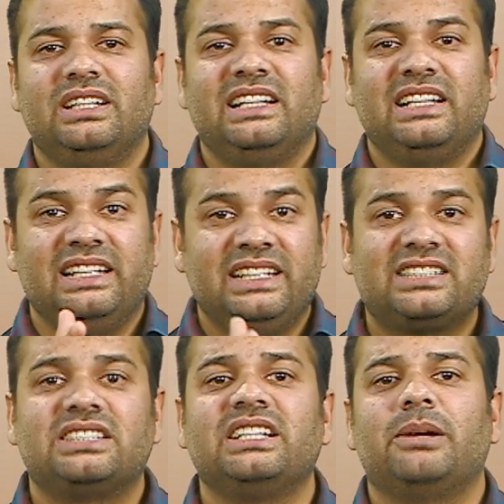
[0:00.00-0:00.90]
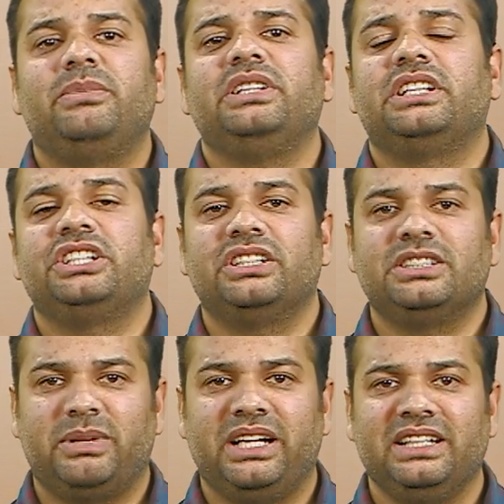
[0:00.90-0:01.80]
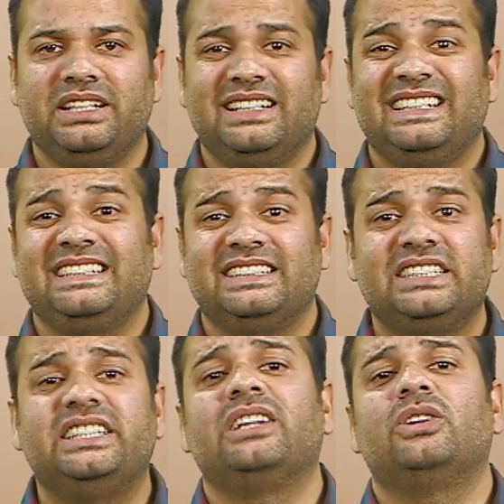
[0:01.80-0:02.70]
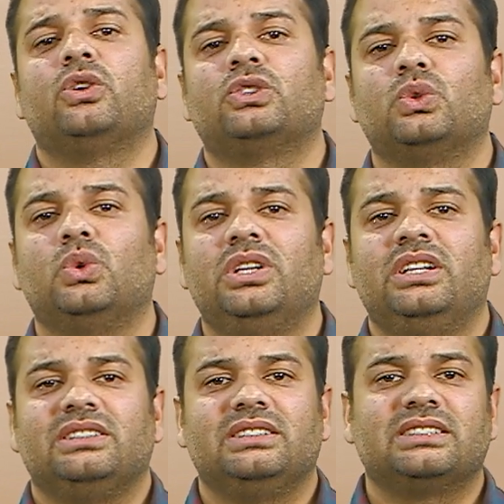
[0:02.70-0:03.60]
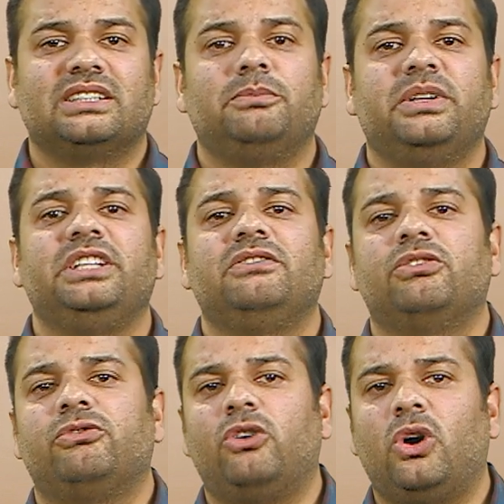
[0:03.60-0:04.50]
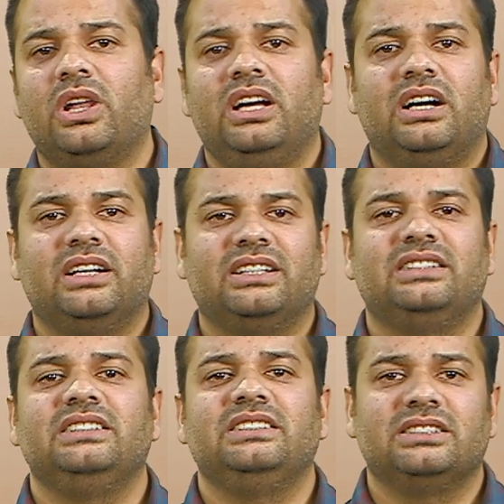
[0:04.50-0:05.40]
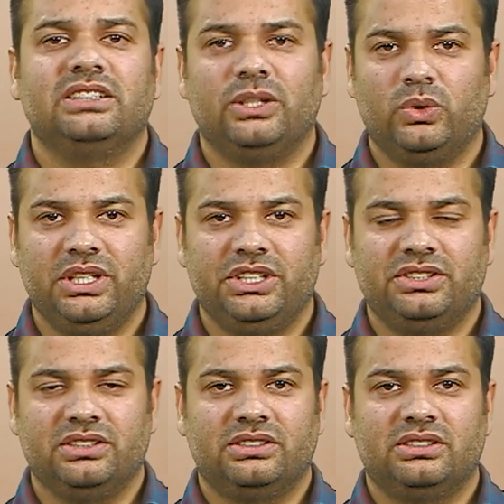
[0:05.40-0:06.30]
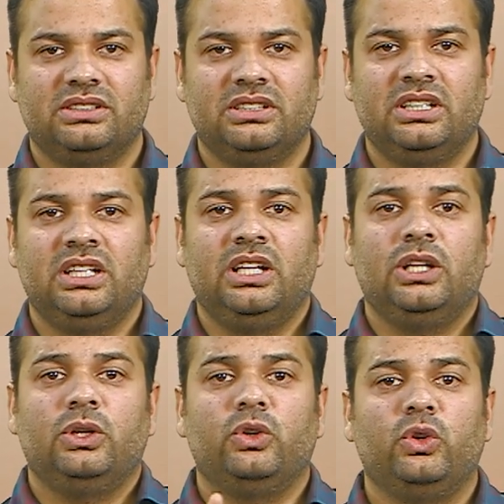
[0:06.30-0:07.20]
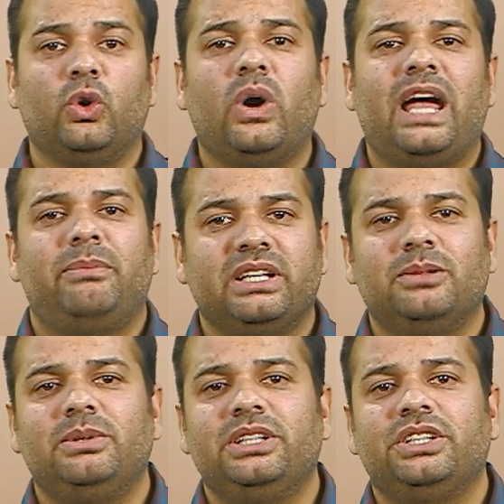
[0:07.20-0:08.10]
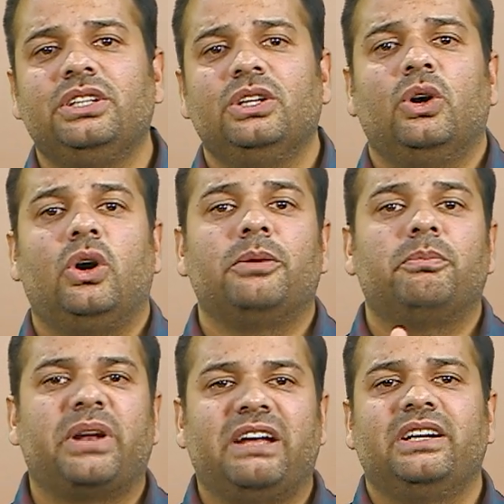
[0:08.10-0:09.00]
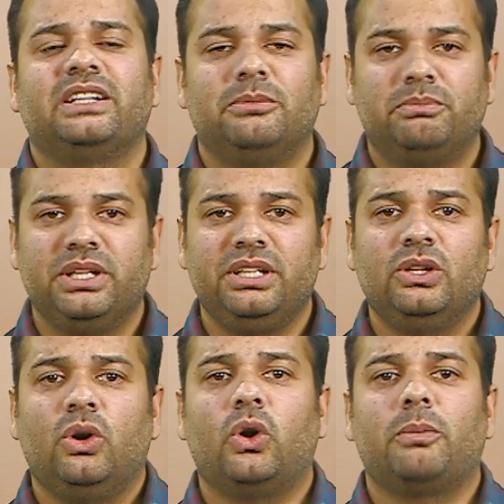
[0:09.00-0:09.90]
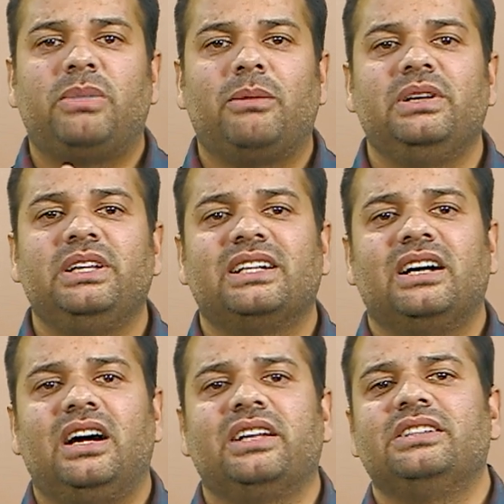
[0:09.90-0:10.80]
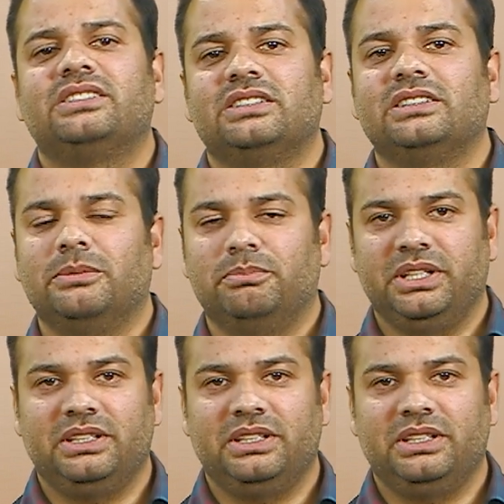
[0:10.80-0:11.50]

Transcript: listing application is pending, then also this company will fall under these regulations. No applicability on private company or public unlisted company.